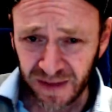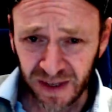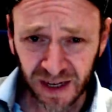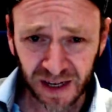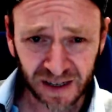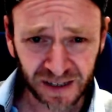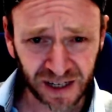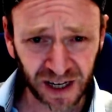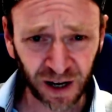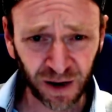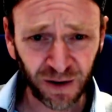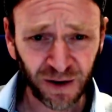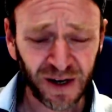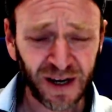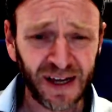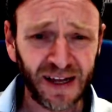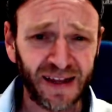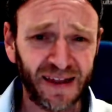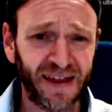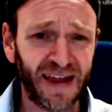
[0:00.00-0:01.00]
So
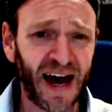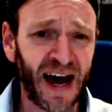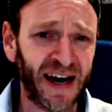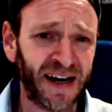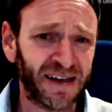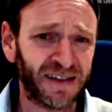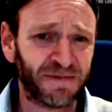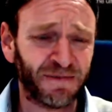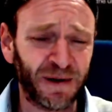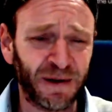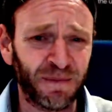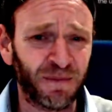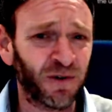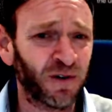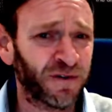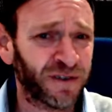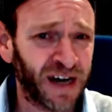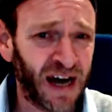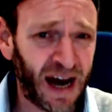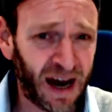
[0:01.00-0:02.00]
that has been
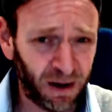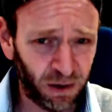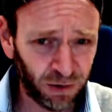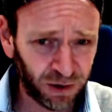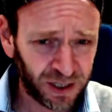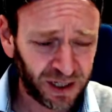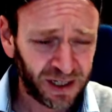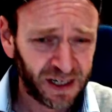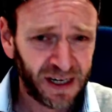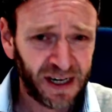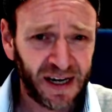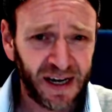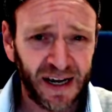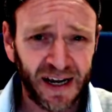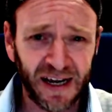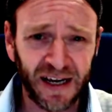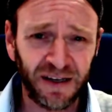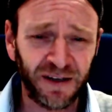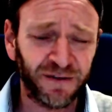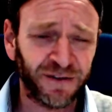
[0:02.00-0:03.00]
moved out,
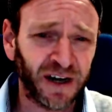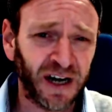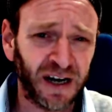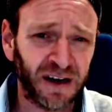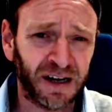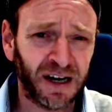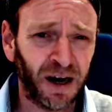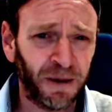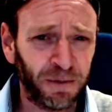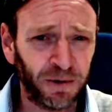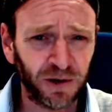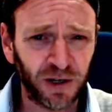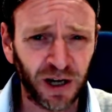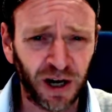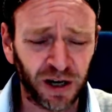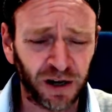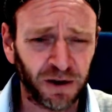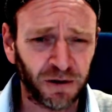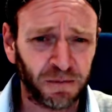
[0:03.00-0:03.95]
and you've got a couple younger